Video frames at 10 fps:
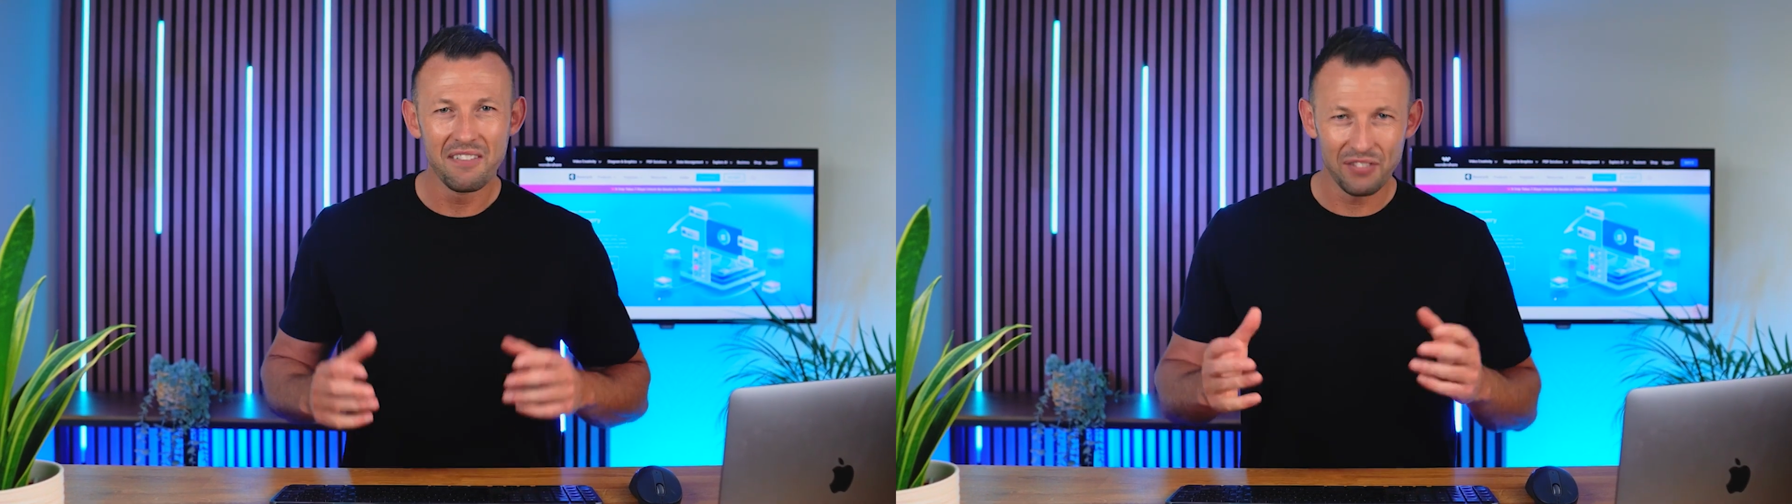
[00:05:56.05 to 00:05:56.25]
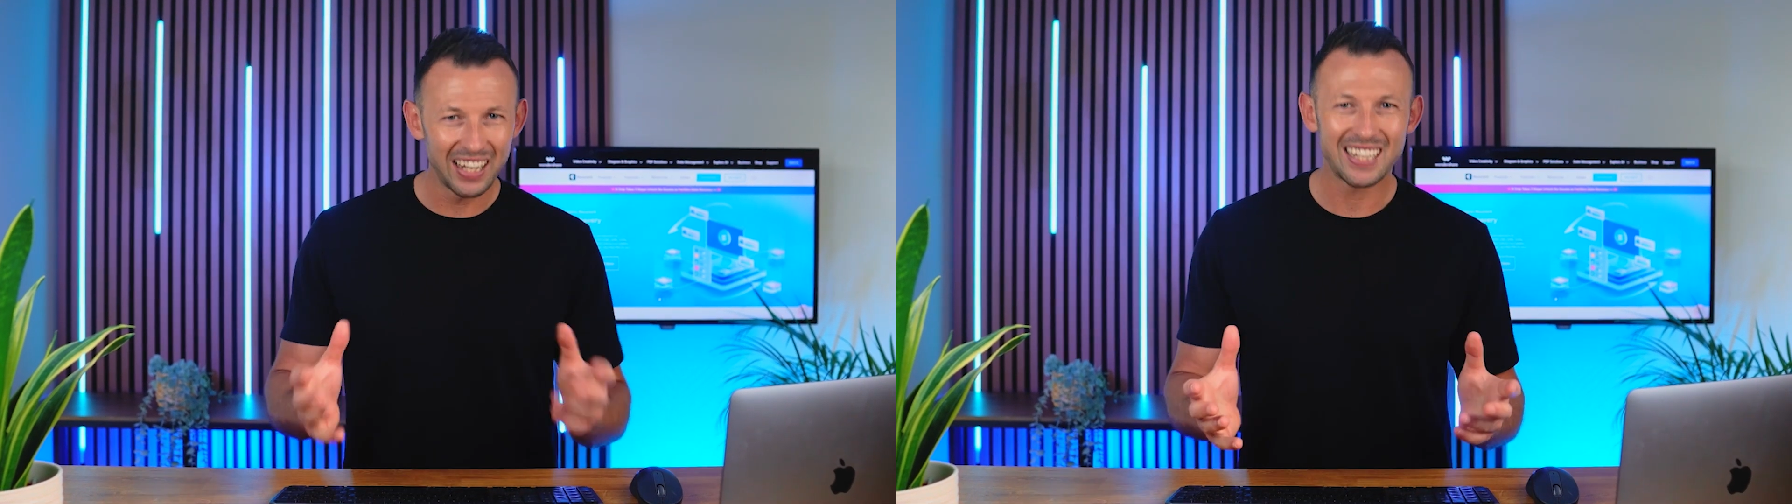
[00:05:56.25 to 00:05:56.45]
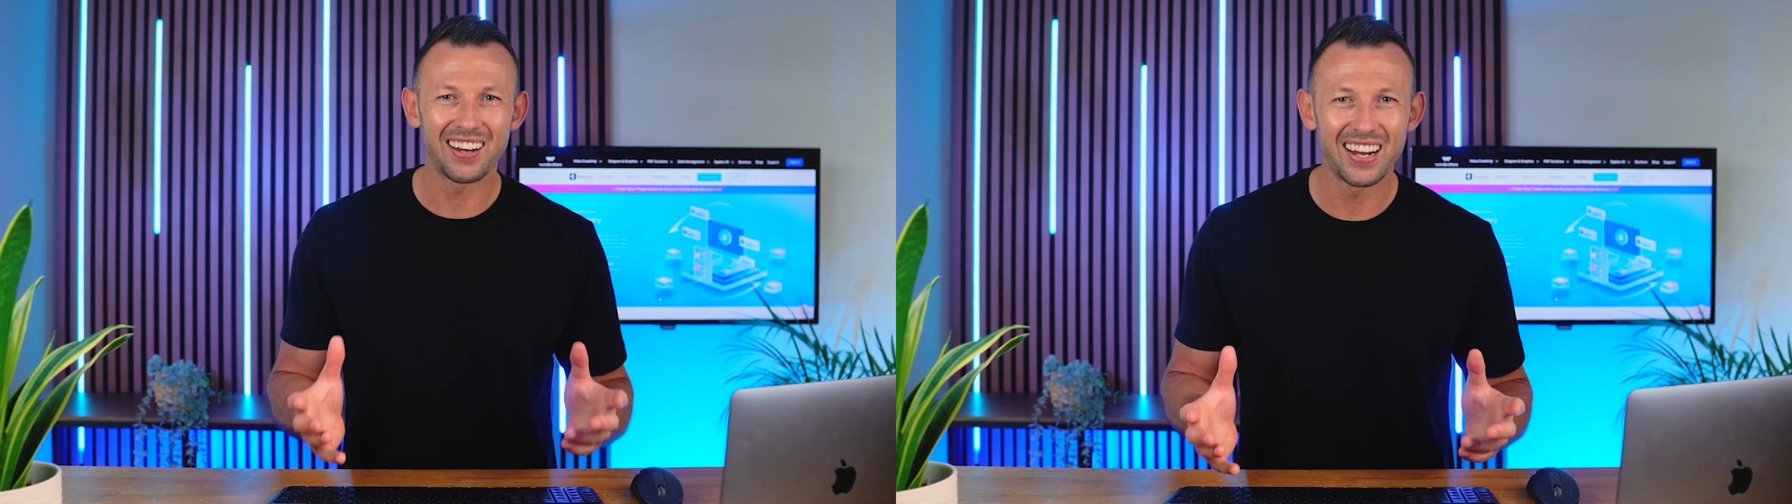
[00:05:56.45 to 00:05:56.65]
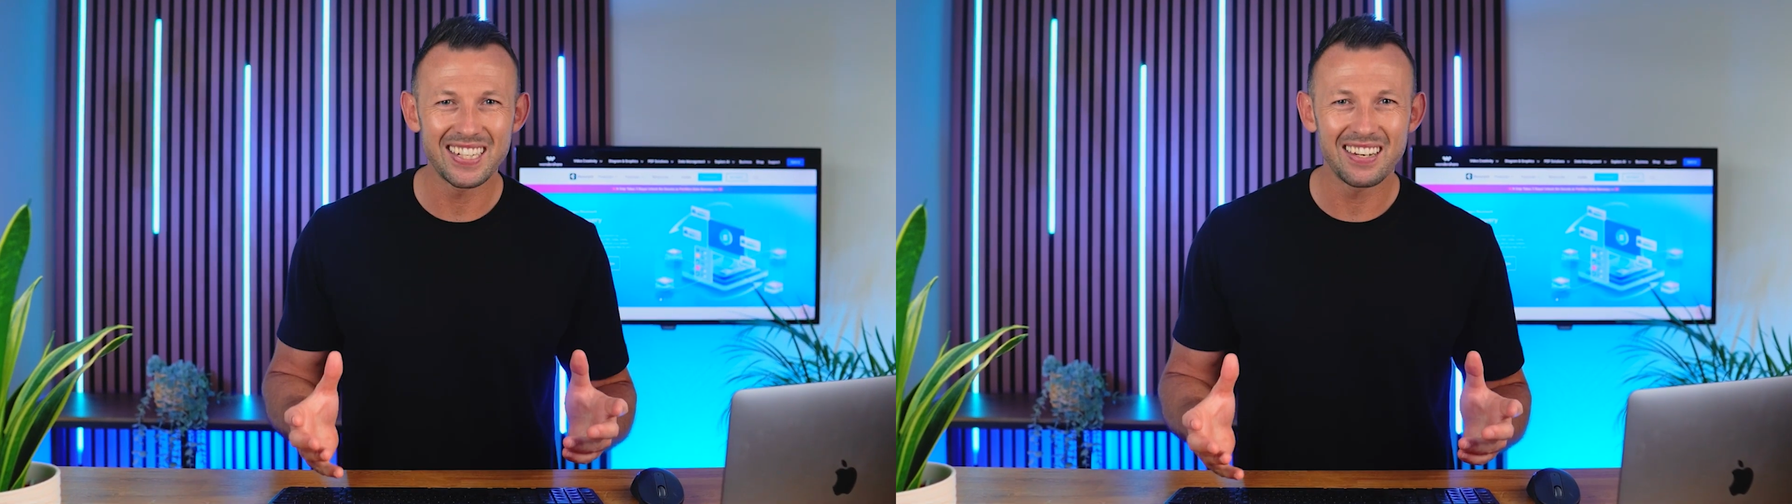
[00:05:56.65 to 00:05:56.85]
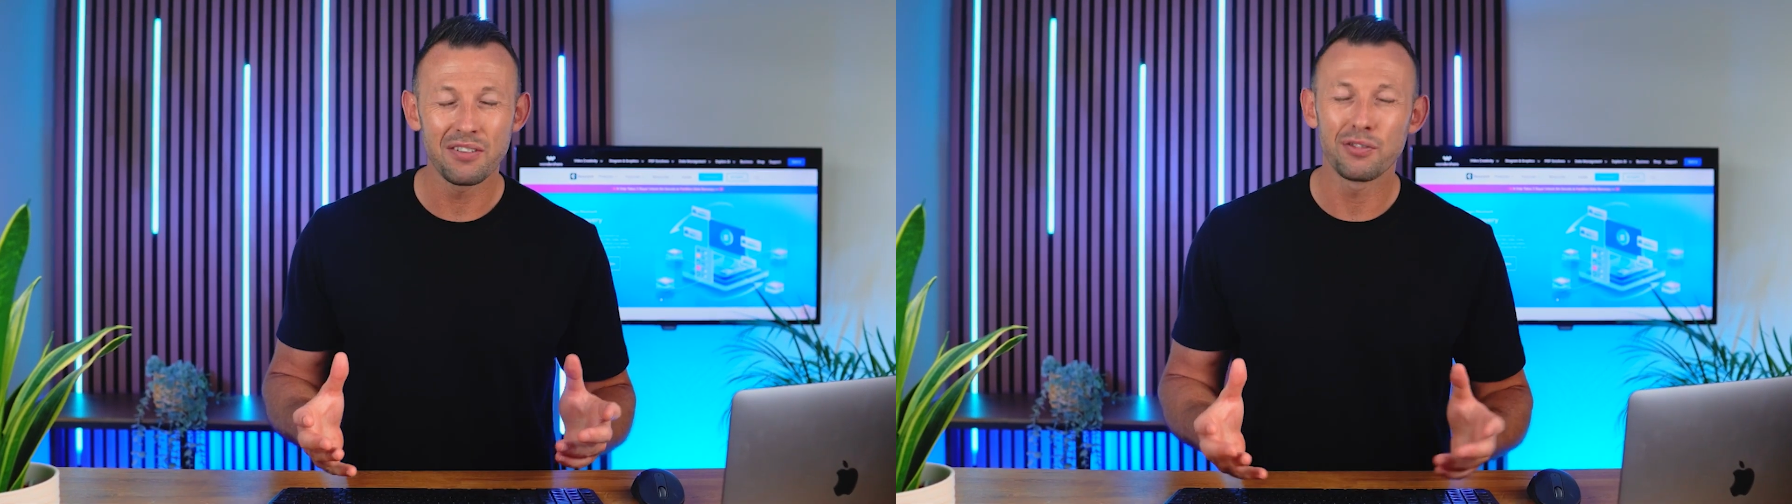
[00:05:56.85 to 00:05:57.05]
feel
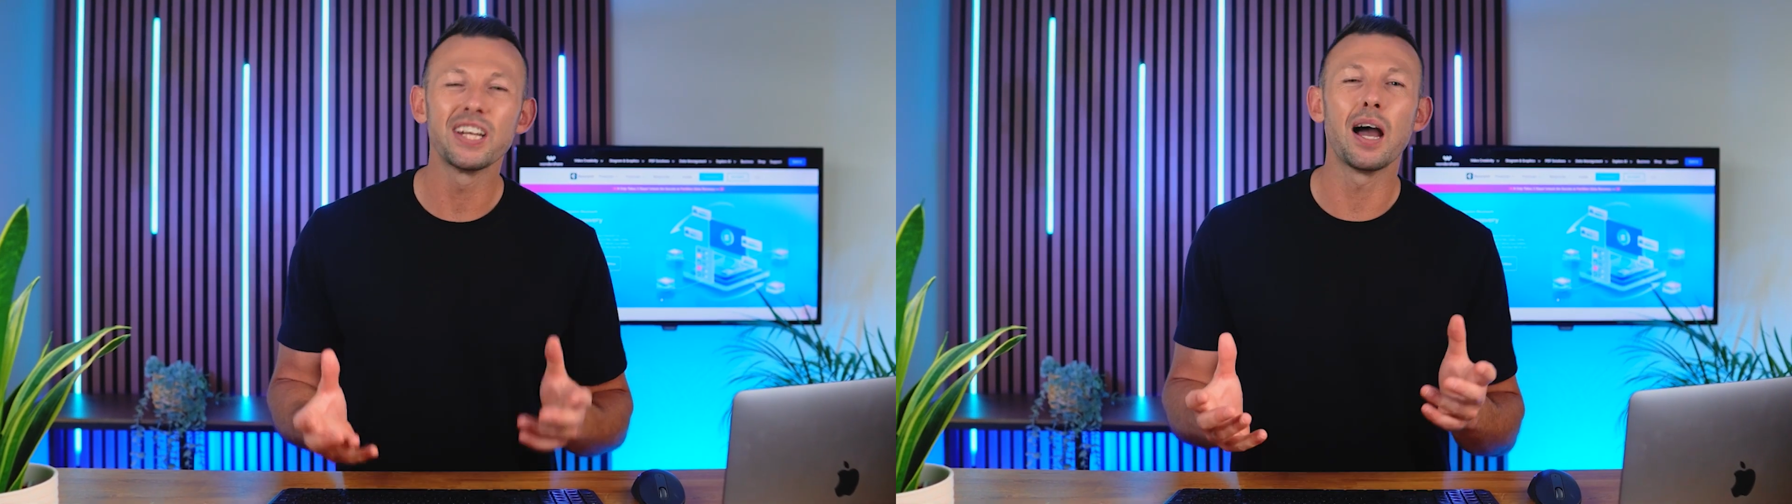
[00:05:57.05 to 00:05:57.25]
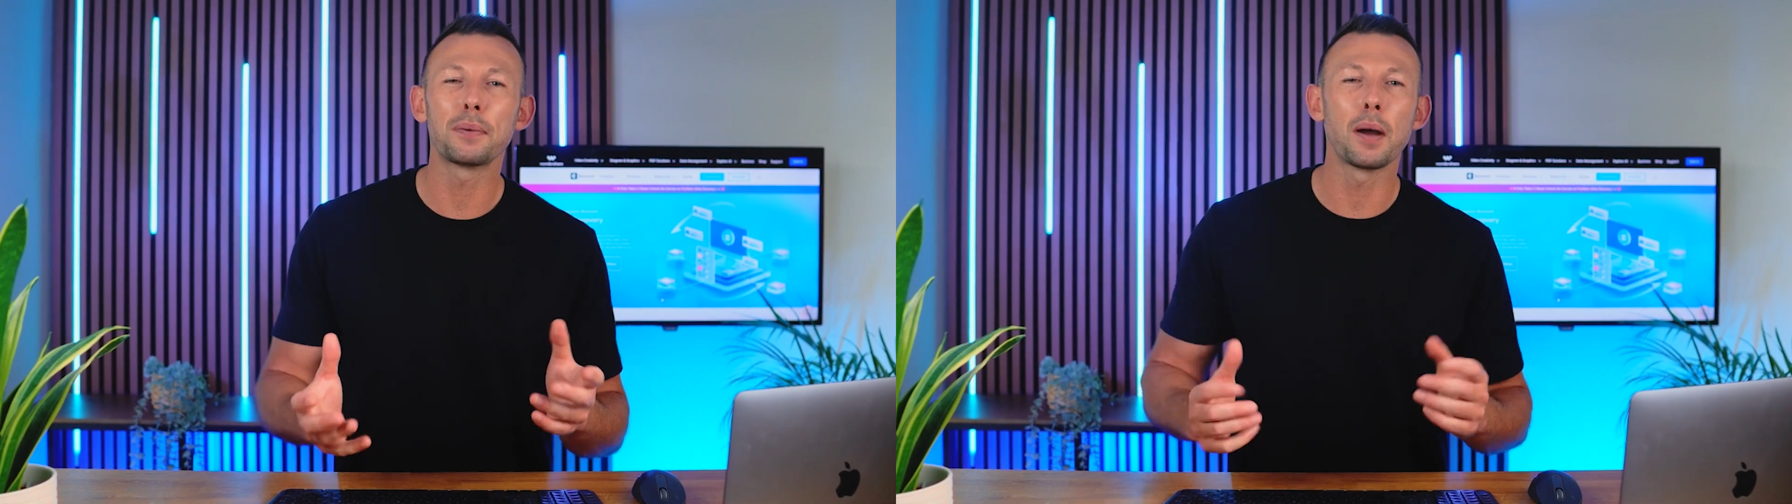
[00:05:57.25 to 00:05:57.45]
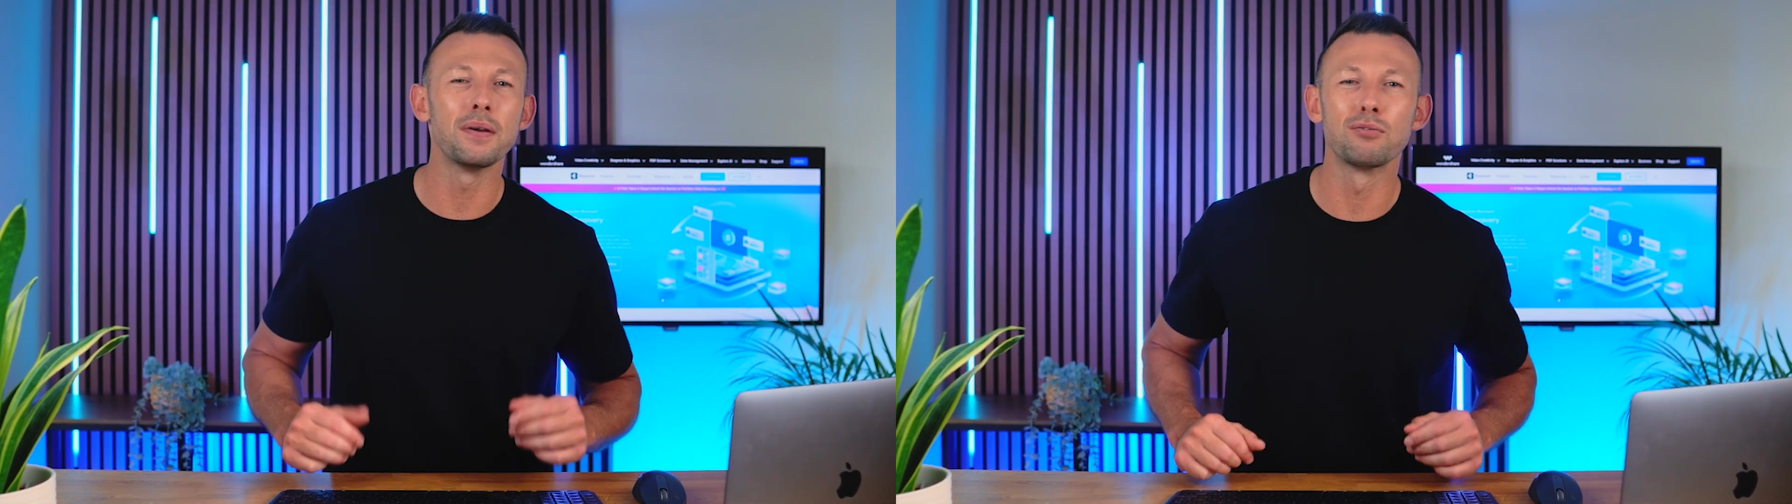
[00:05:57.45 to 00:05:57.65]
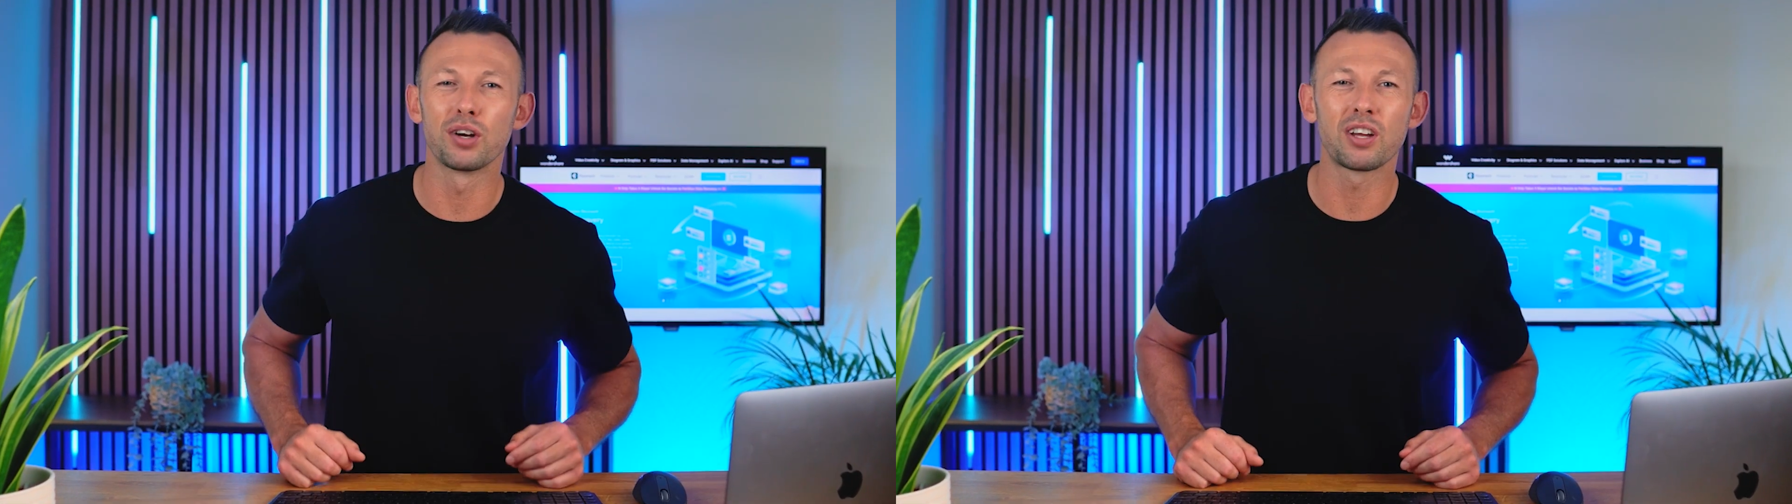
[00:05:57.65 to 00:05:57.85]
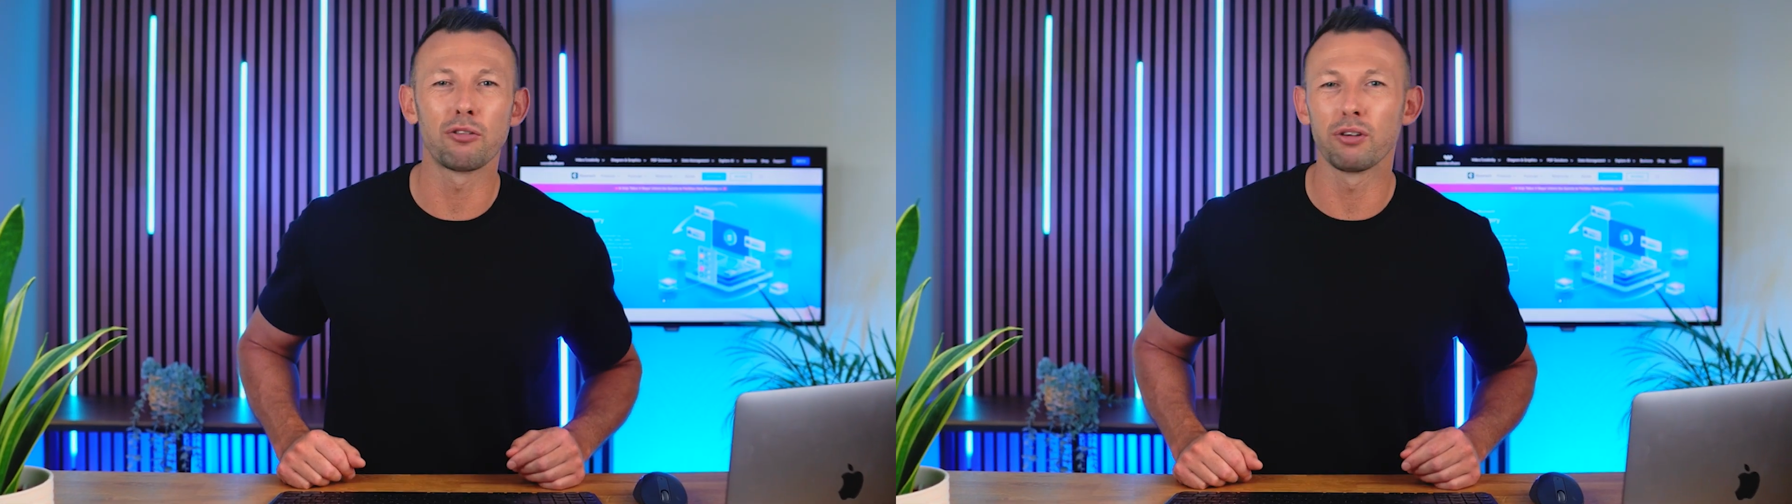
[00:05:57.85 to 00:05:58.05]
excited for the upcoming
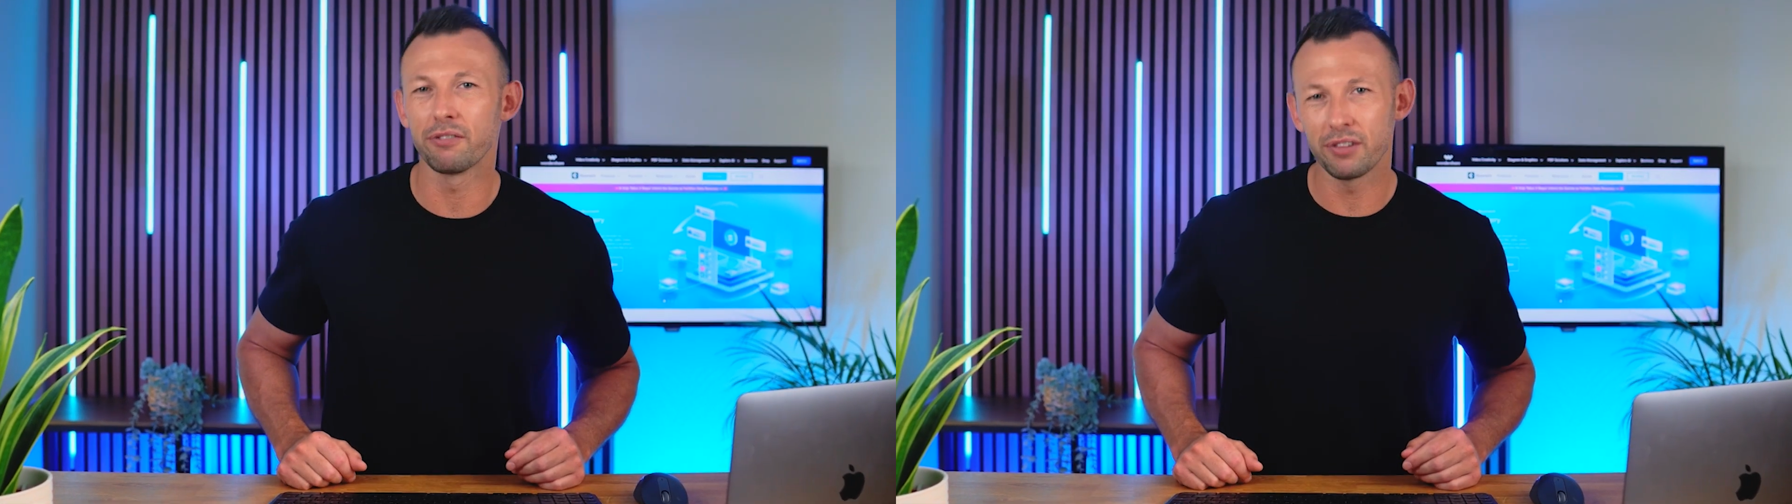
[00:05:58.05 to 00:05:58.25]
Recoverit